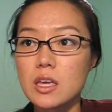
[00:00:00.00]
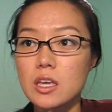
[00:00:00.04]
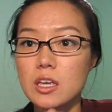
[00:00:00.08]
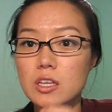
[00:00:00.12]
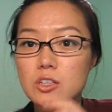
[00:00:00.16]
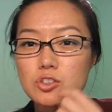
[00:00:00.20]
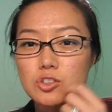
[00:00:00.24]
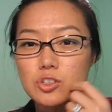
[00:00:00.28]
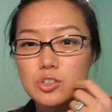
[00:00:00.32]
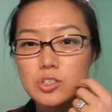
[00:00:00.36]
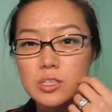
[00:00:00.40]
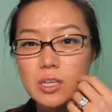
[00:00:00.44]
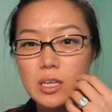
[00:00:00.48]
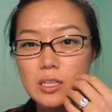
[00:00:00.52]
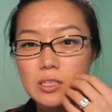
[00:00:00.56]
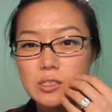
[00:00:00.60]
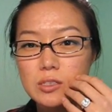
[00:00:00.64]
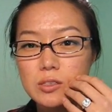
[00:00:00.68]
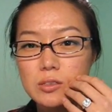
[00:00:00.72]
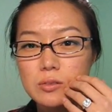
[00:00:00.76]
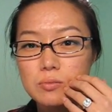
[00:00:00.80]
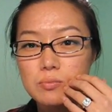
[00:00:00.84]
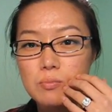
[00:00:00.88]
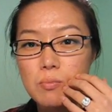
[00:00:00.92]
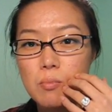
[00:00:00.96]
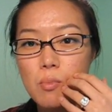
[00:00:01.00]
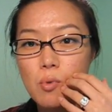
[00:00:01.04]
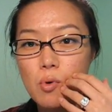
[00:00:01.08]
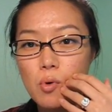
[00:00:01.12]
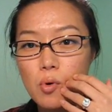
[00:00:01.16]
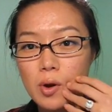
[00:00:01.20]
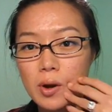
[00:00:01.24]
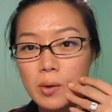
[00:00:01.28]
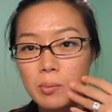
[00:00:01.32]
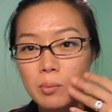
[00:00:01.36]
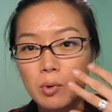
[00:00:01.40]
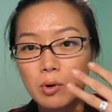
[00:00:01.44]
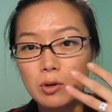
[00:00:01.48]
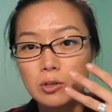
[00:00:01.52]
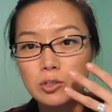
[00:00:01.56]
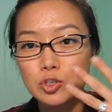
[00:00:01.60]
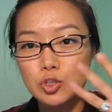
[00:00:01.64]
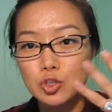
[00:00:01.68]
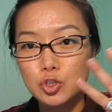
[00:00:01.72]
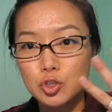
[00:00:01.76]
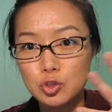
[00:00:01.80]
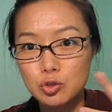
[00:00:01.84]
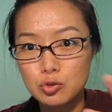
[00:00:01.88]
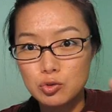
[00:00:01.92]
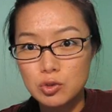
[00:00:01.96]
it just gets more and more
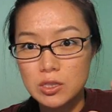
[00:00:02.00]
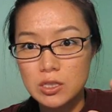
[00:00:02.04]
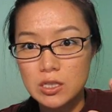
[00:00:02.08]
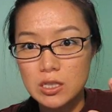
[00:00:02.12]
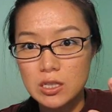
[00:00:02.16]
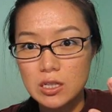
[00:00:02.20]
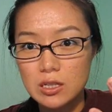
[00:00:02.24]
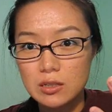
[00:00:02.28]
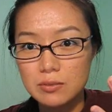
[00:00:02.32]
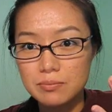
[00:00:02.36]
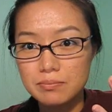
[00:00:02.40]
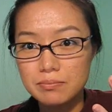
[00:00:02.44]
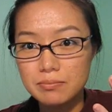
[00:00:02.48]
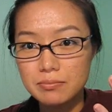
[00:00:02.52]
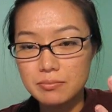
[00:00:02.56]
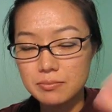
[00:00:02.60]
juicy.